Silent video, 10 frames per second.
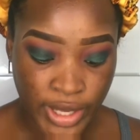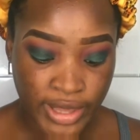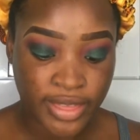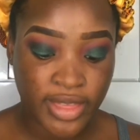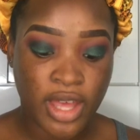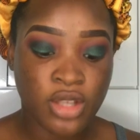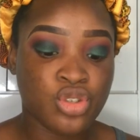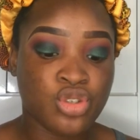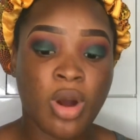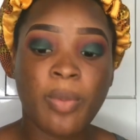with a
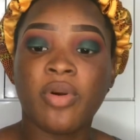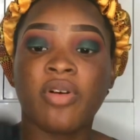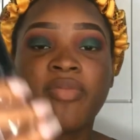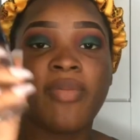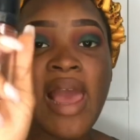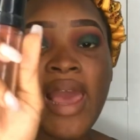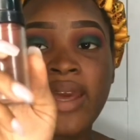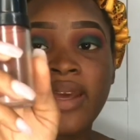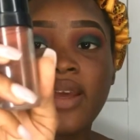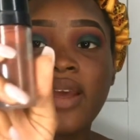drop of
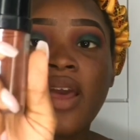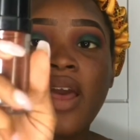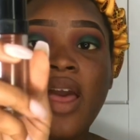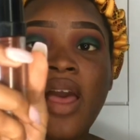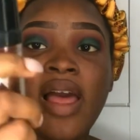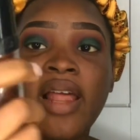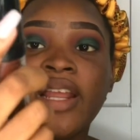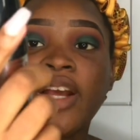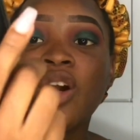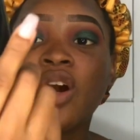my
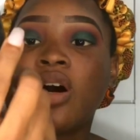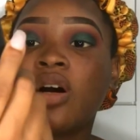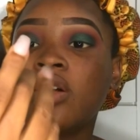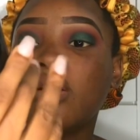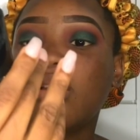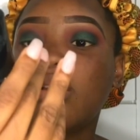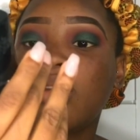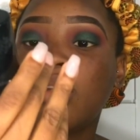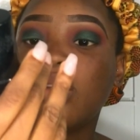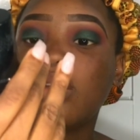LA Girl
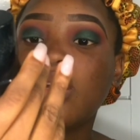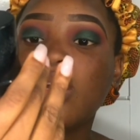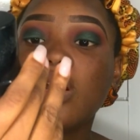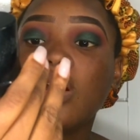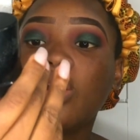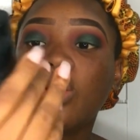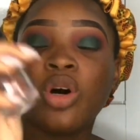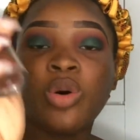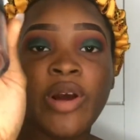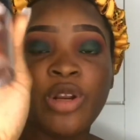
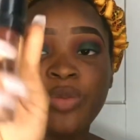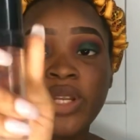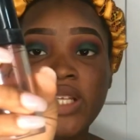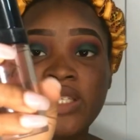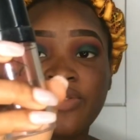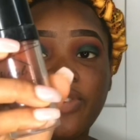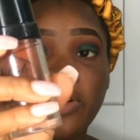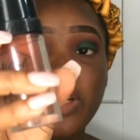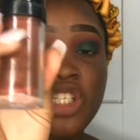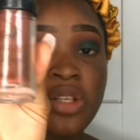Longwear Illuminating
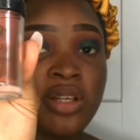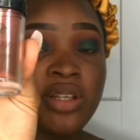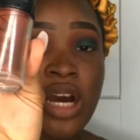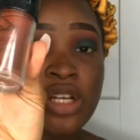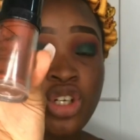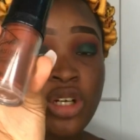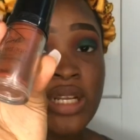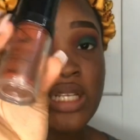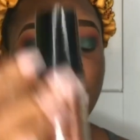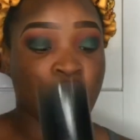Foundation in Dark
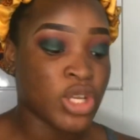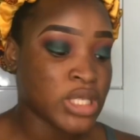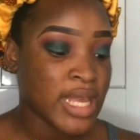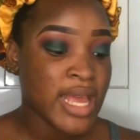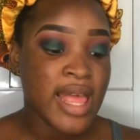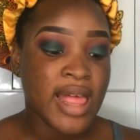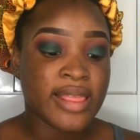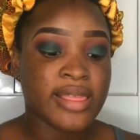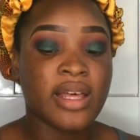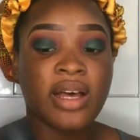Chocolate, because
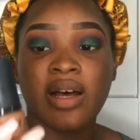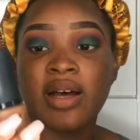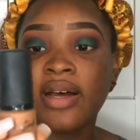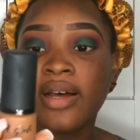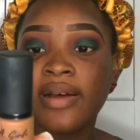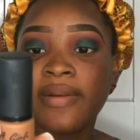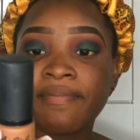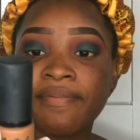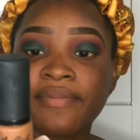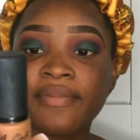the
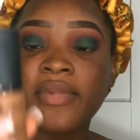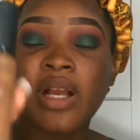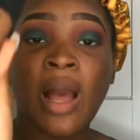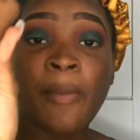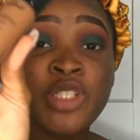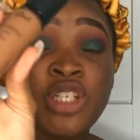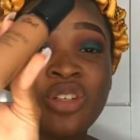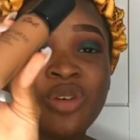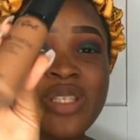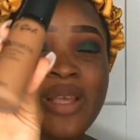
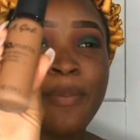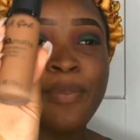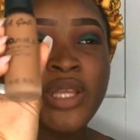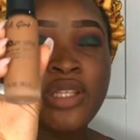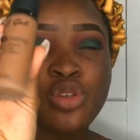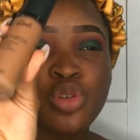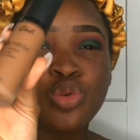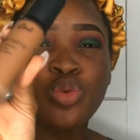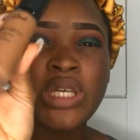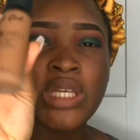Cappuccino is a bit
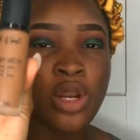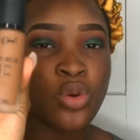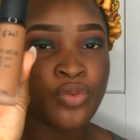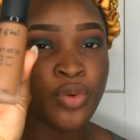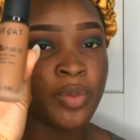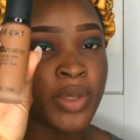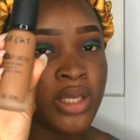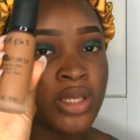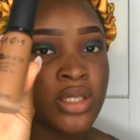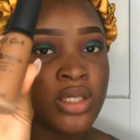too yellow for me.